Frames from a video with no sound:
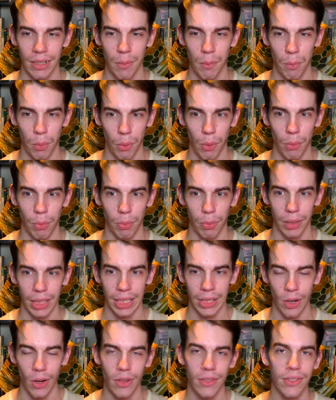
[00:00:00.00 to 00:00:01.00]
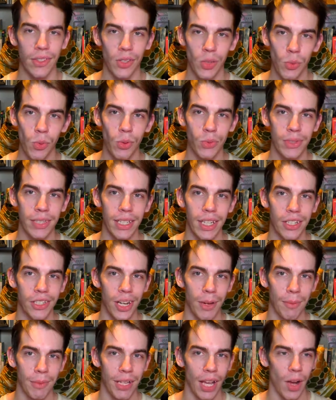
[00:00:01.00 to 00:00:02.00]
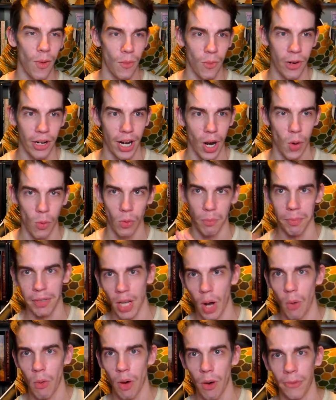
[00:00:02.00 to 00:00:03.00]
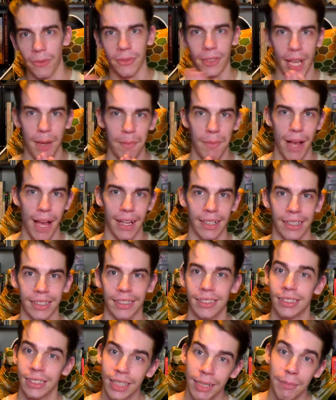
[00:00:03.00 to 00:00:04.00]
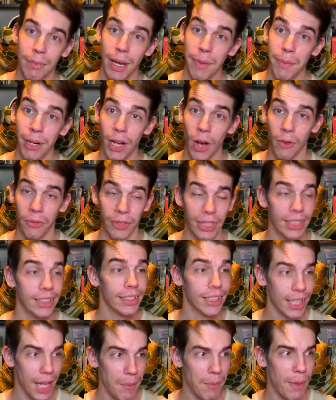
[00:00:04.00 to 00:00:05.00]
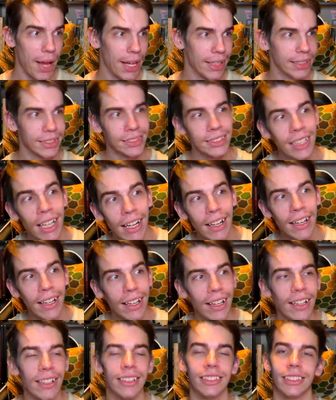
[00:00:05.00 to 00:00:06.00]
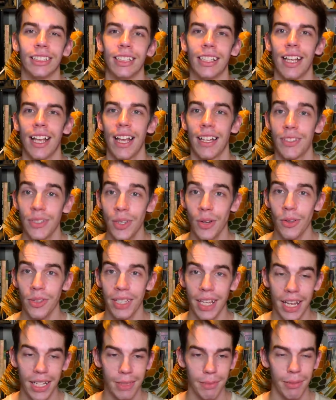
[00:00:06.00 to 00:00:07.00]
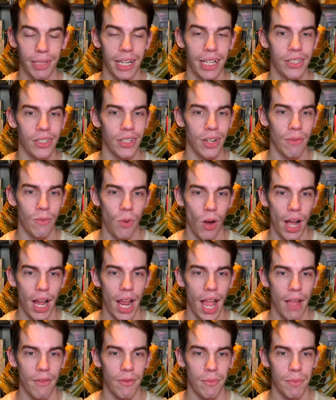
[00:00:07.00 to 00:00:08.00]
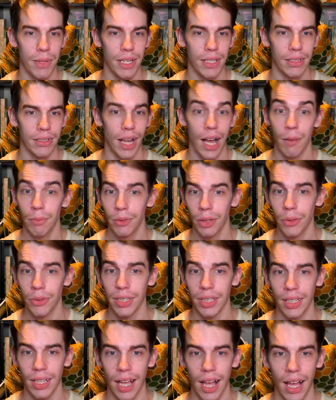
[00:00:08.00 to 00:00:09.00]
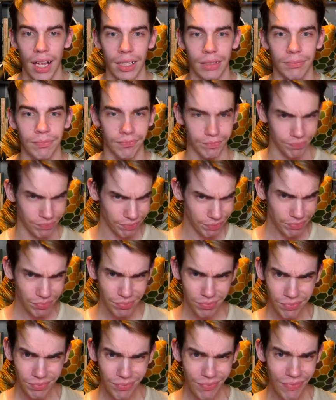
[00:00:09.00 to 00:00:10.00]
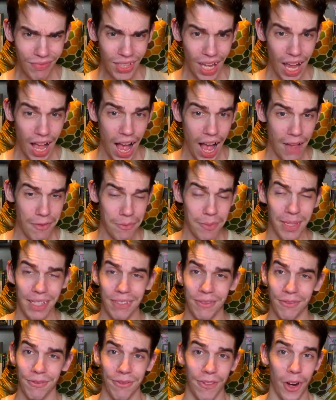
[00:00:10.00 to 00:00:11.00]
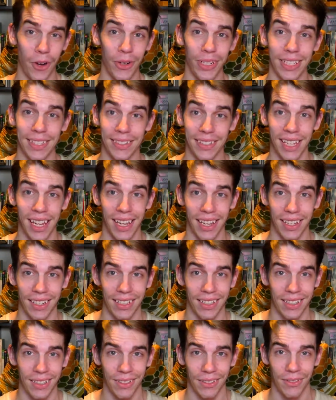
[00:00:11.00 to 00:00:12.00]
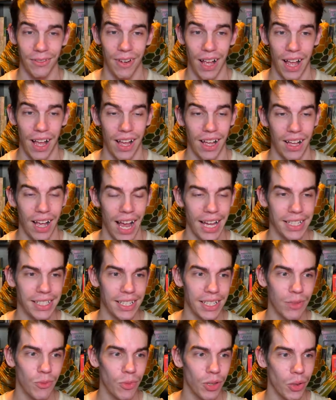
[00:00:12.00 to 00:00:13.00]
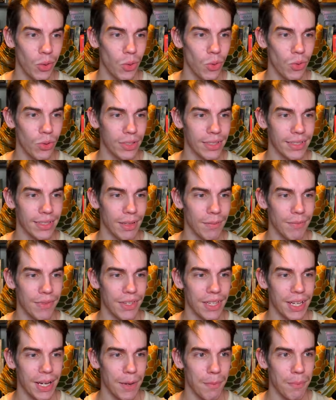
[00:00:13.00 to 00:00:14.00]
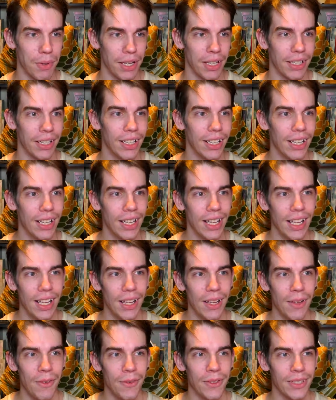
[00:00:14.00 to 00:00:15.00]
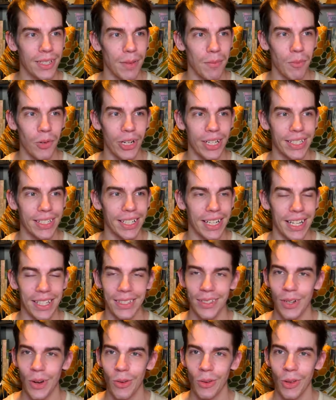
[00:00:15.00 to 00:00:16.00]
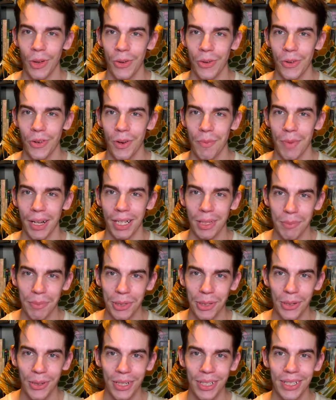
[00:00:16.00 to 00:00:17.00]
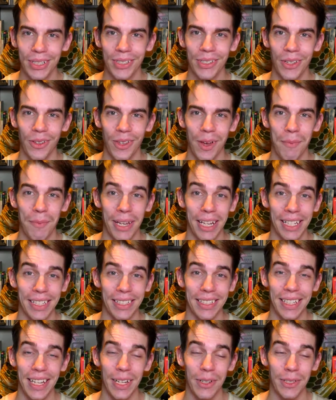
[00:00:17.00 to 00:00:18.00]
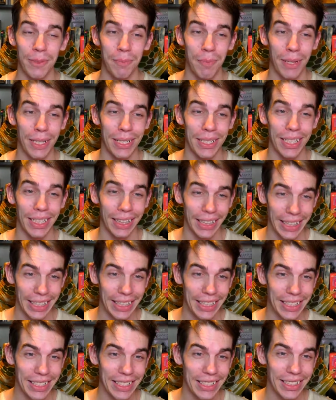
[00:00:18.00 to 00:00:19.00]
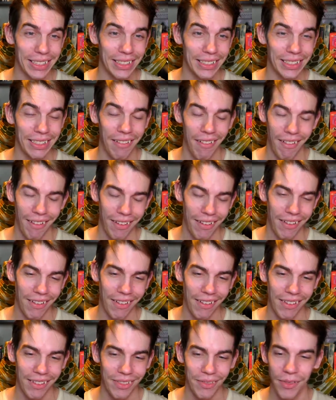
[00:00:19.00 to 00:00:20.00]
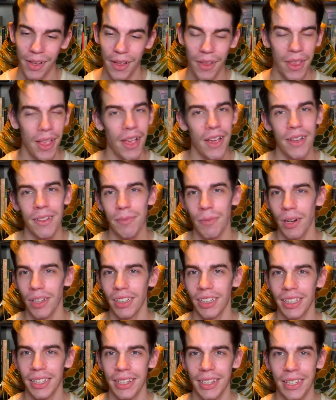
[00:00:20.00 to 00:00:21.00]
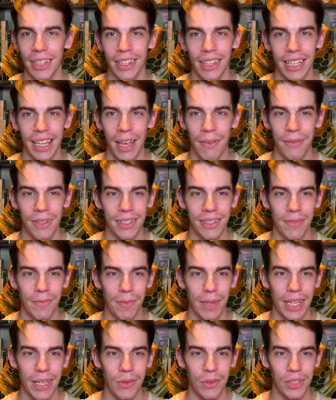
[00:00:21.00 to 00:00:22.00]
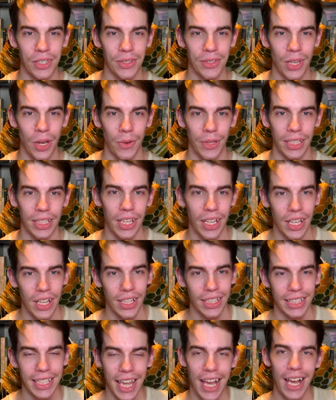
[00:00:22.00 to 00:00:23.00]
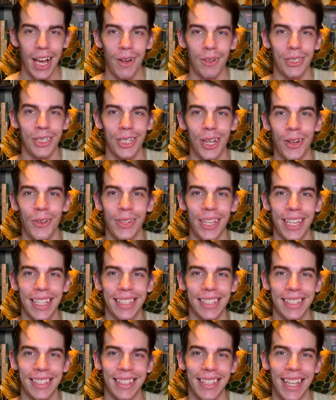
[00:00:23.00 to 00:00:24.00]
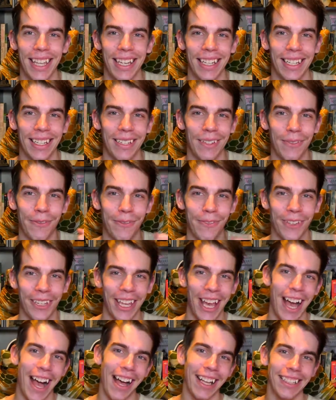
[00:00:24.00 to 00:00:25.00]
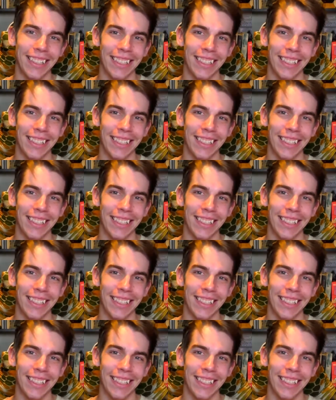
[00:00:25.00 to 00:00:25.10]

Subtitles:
Probably not. So you will see a jump cut where I will go off, come back, make my coffee, come back. So the explanation of why I haven't been uploading. I've been very sick. I did record something, but for some reason it's no longer on my computer, so that means it's been deleted. Probably the efforts of me was just going, yeah, I'll show this, then forgot.